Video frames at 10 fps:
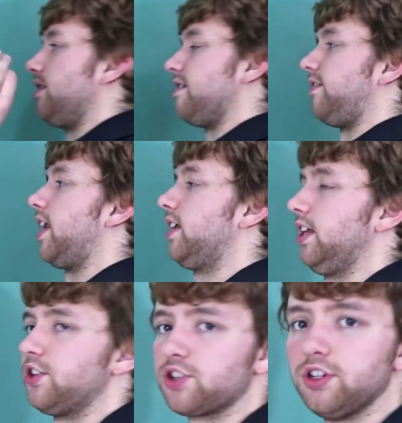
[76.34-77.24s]
is a
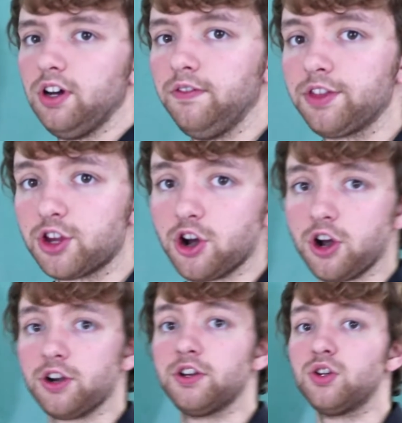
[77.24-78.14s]
violation of
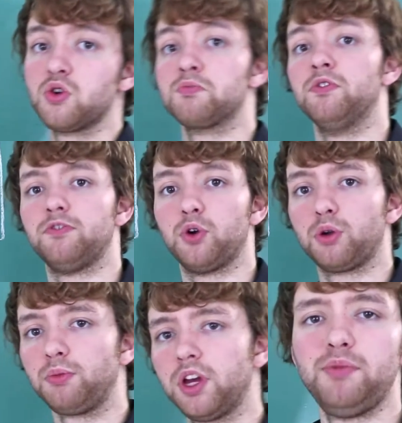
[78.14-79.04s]
third normal
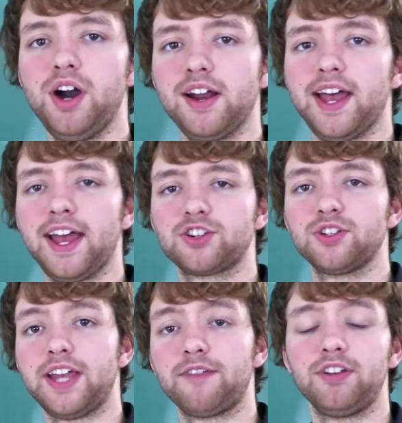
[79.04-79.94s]
form. But I
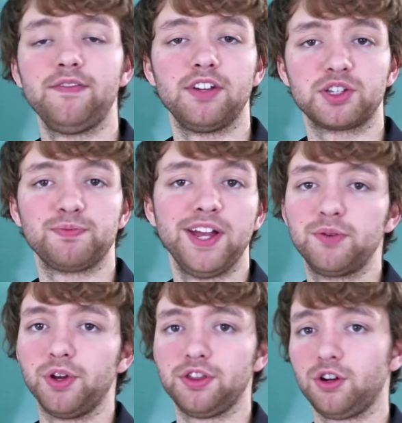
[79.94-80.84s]
actually haven't even
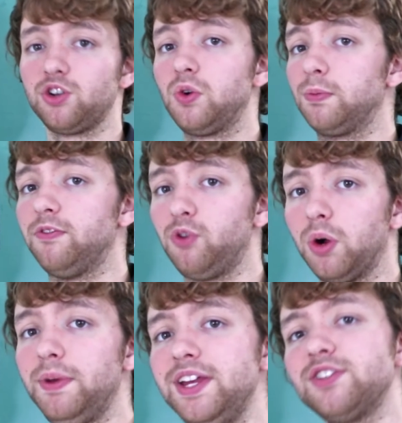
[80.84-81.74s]
explained what third normal
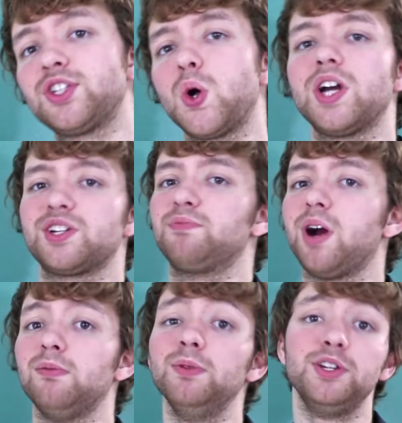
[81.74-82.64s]
form is, so I should
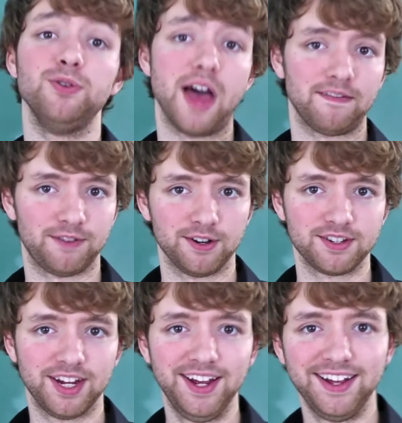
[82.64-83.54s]
probably do that first.